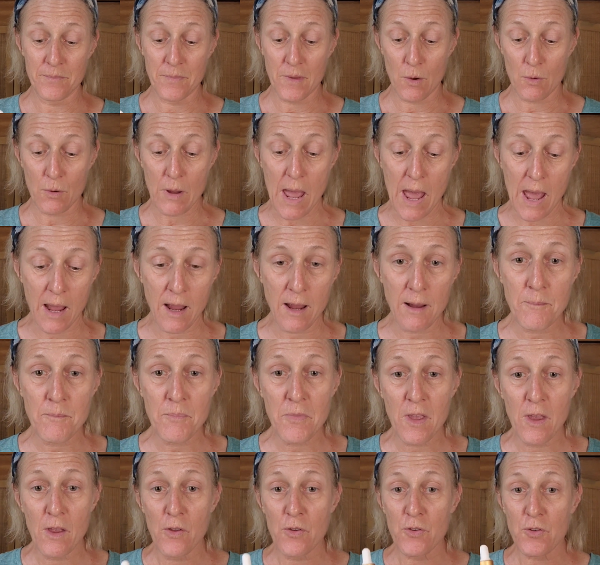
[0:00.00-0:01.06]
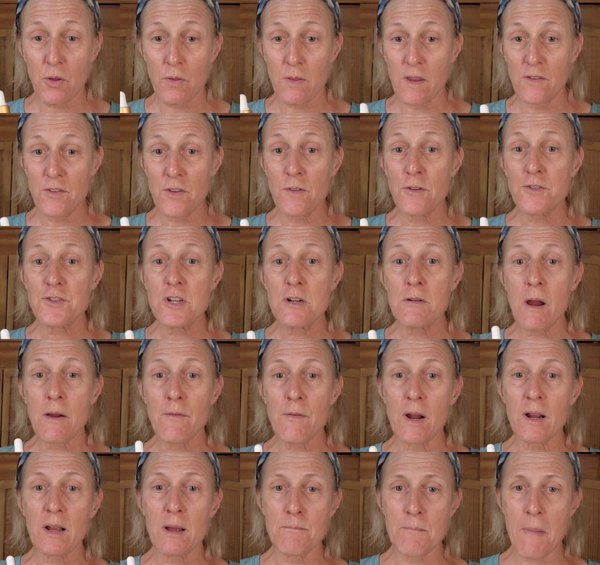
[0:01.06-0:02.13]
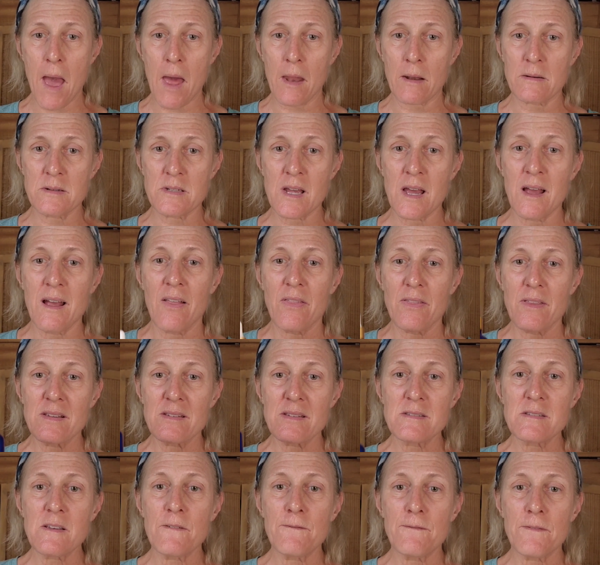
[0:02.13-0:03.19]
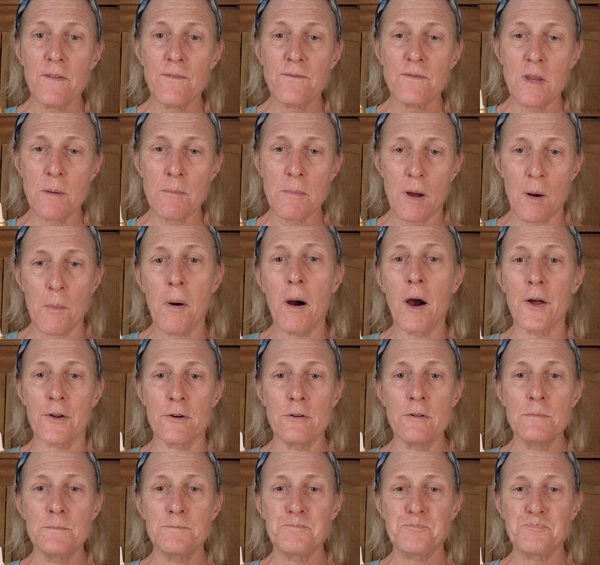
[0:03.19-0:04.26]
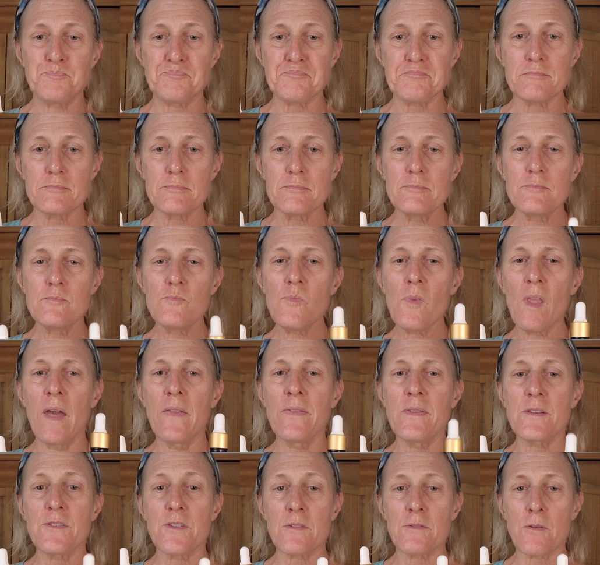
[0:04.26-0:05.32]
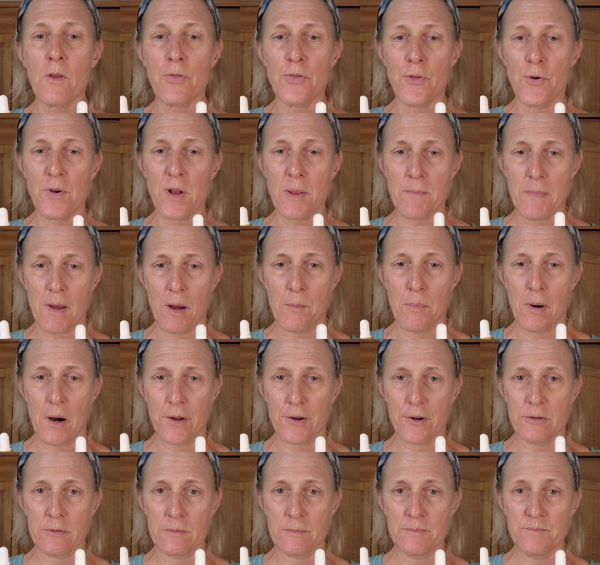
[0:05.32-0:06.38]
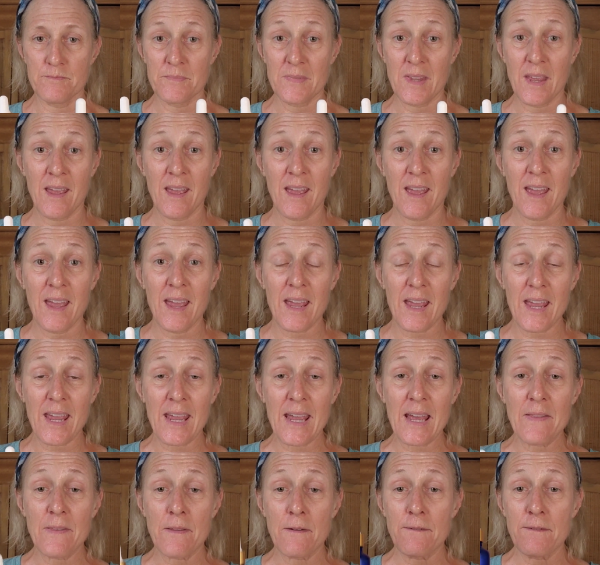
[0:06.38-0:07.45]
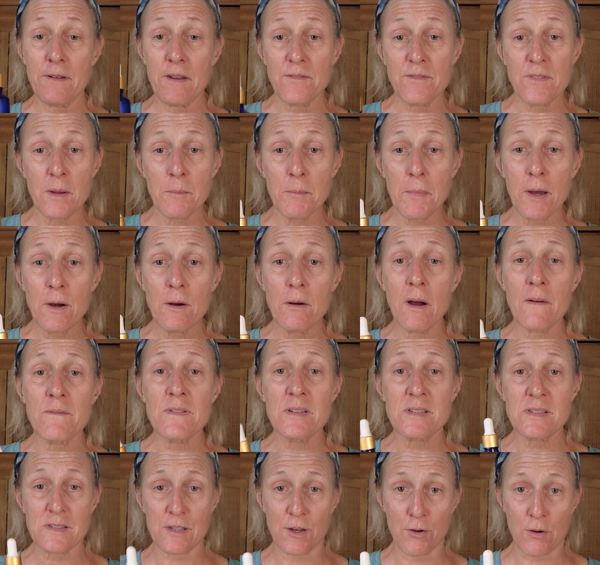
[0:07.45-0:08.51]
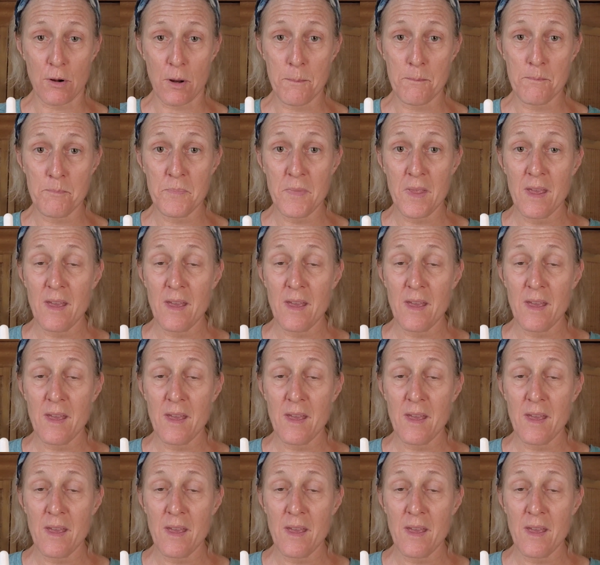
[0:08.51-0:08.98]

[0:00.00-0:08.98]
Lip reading: Okay, so these are the two I recommend. This is a 50 ml bottle, and this is a 30 ml bottle. And the 50 ml of the serum